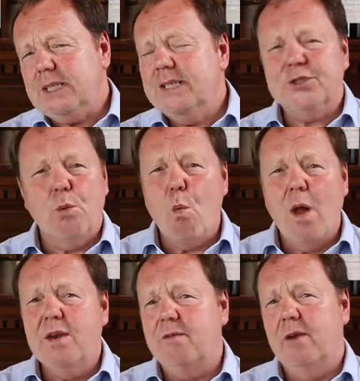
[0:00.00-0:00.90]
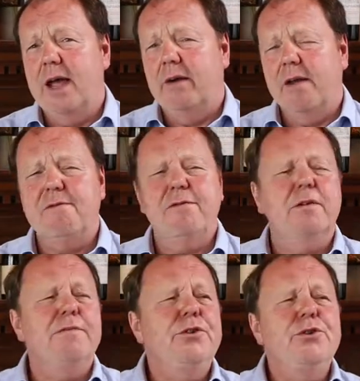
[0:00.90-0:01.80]
It's a wonderful area, full
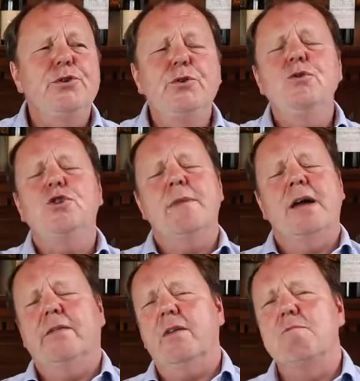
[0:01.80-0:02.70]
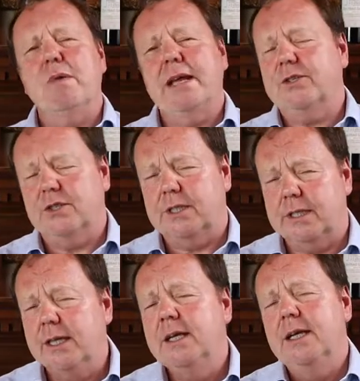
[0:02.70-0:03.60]
of huge amount of complexity
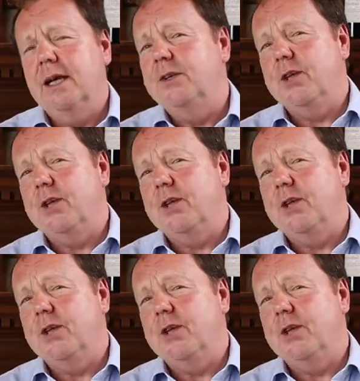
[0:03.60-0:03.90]
and